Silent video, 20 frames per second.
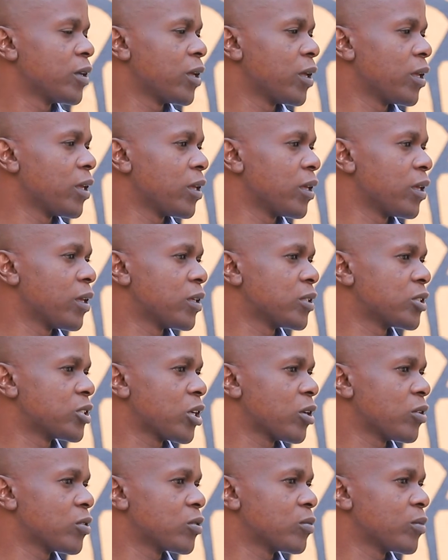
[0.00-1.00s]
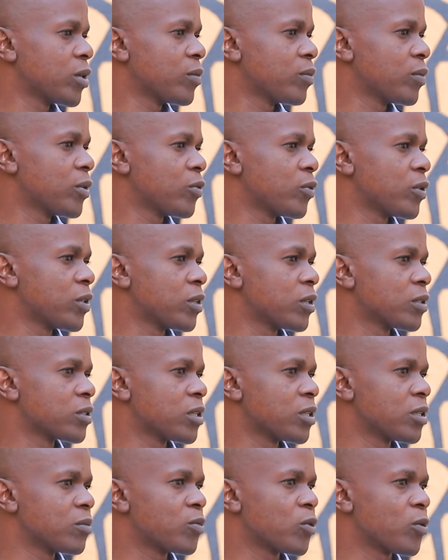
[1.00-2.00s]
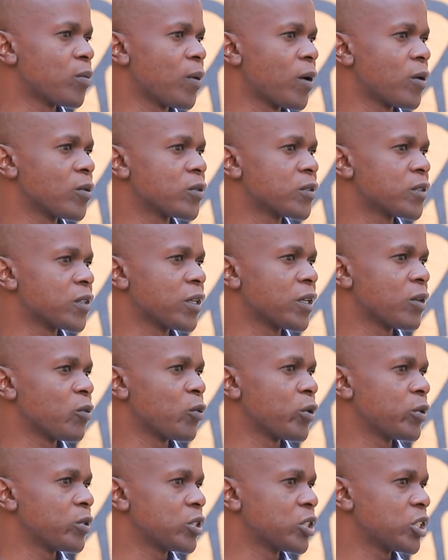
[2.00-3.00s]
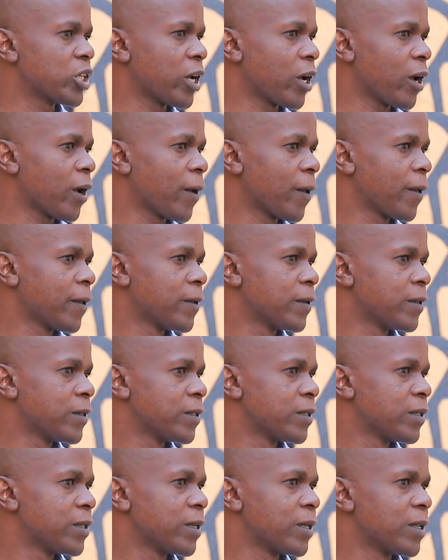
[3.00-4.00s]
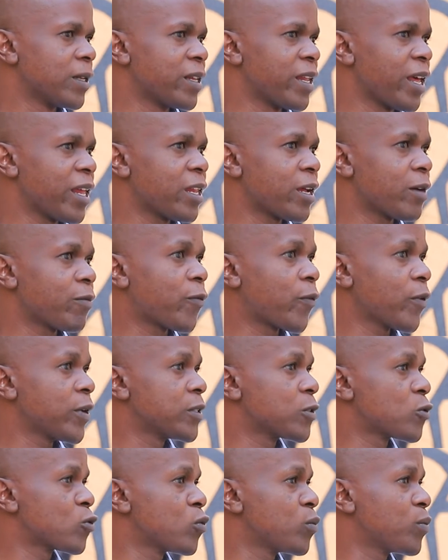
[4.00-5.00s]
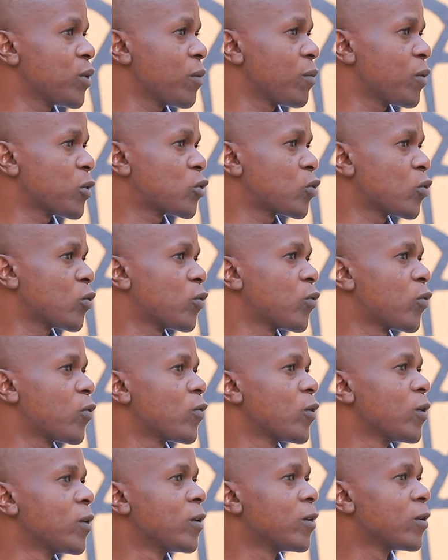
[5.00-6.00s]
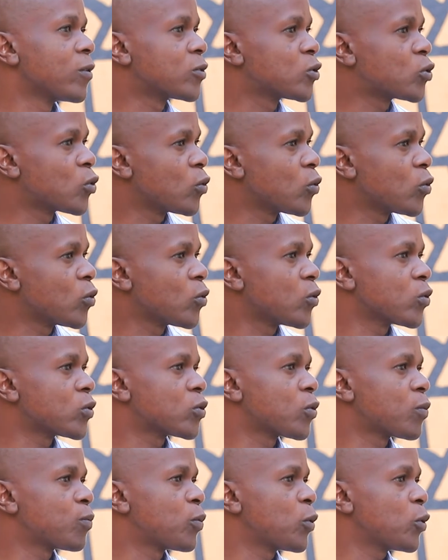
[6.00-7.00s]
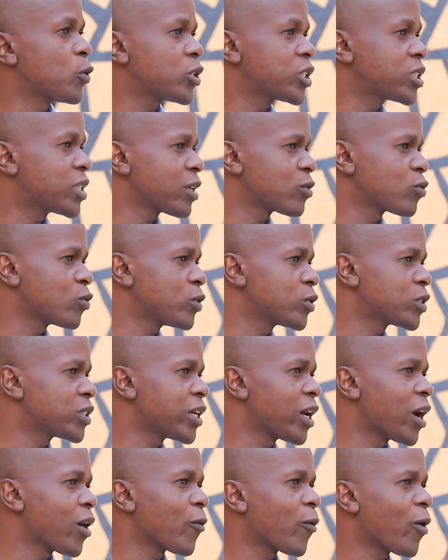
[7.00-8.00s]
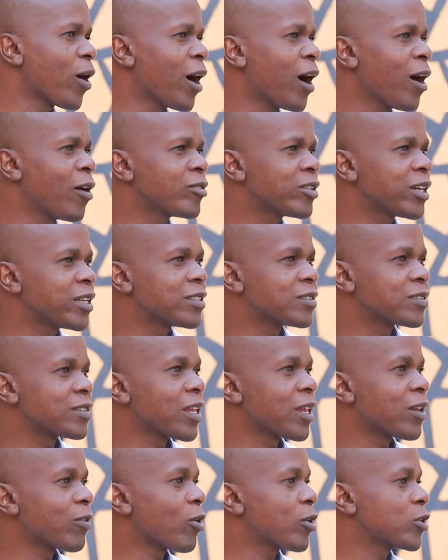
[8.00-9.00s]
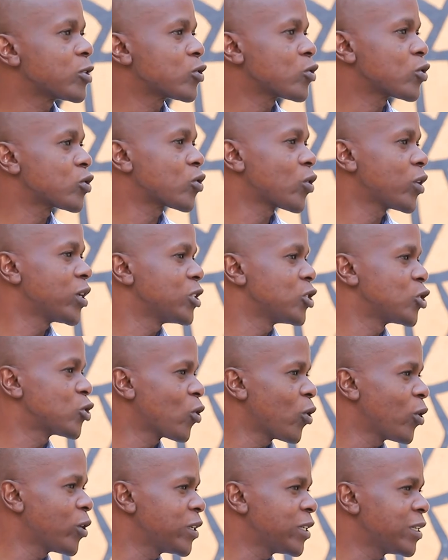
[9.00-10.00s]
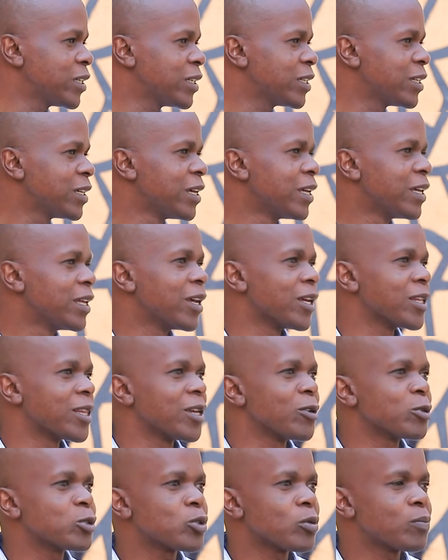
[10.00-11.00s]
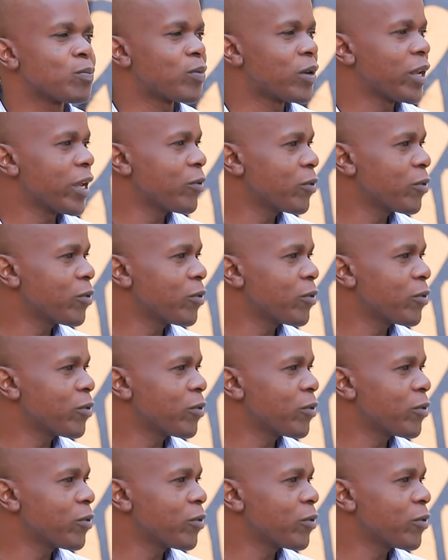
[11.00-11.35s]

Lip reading: a child maybe with a cerebral palsy, a wheelchair, the other friends will be able to push that wheelchair around, and the other one is also enjoying. They also play